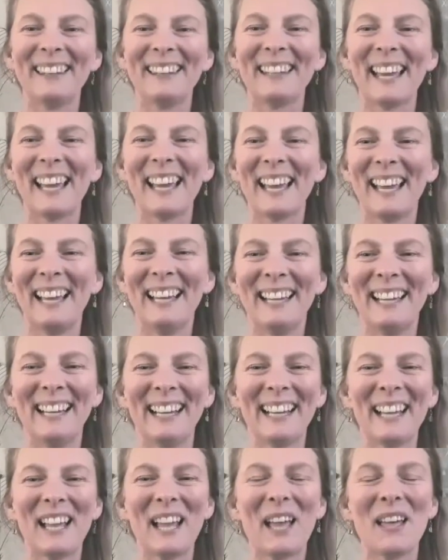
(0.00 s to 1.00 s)
they
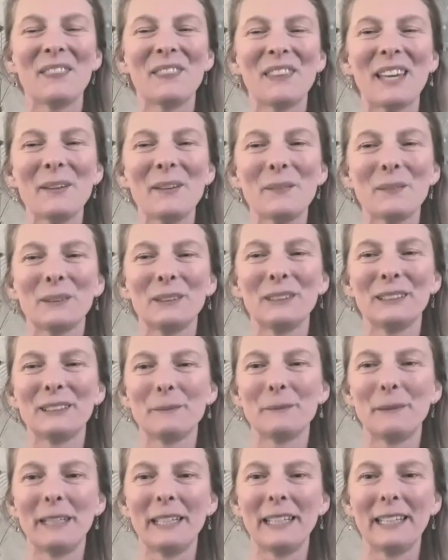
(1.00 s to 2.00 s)
want
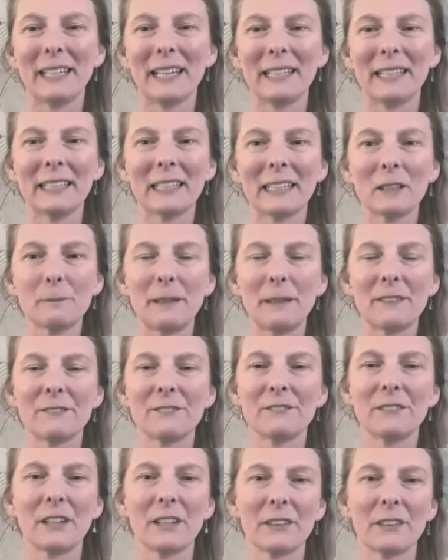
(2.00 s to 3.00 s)
to be a little
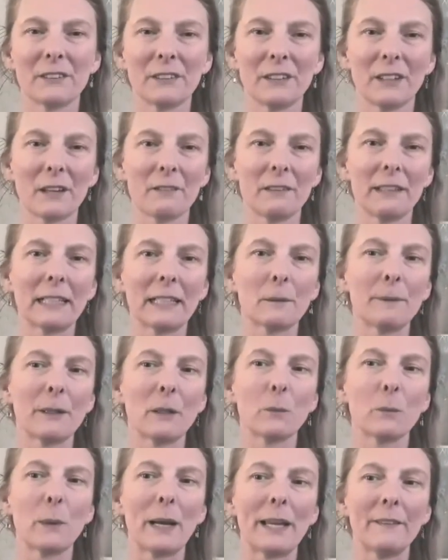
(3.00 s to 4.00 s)
bit further, a little
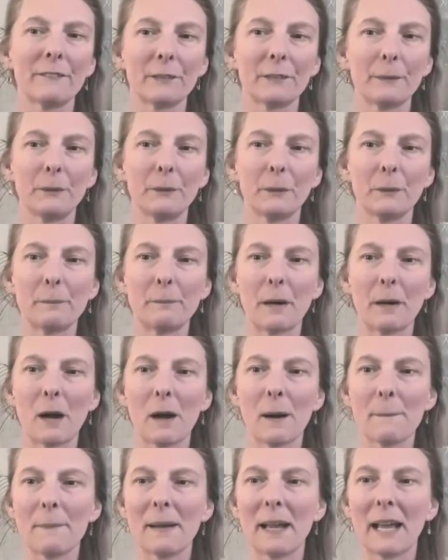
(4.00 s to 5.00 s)
bit away from your
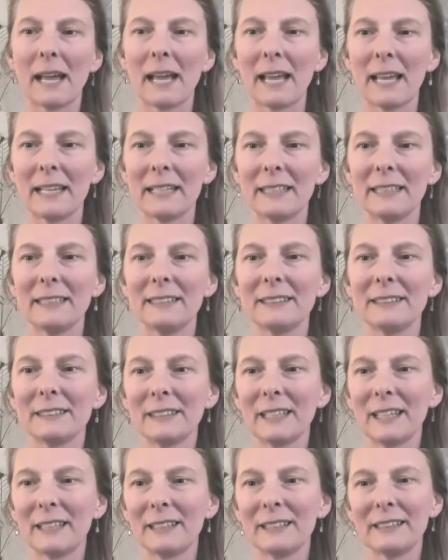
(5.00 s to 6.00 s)
bum and
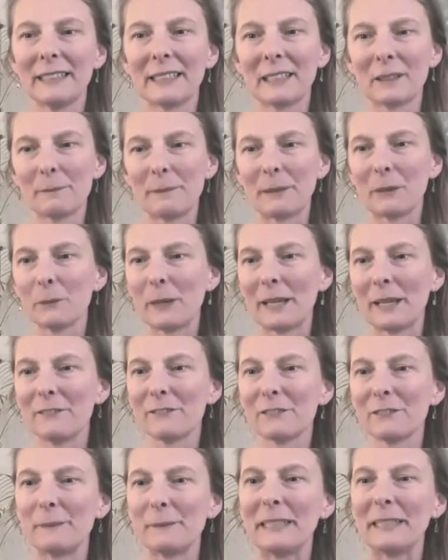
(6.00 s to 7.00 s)
a little bit
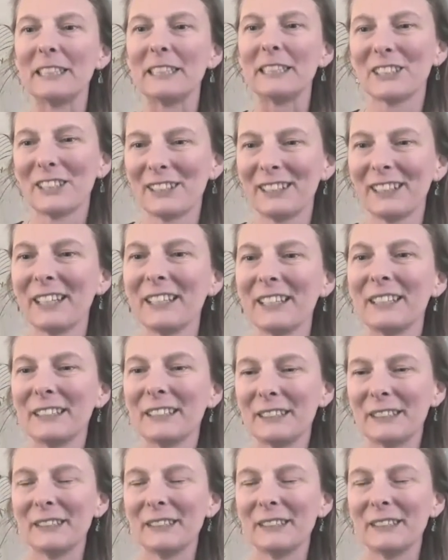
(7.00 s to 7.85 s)
away from each other.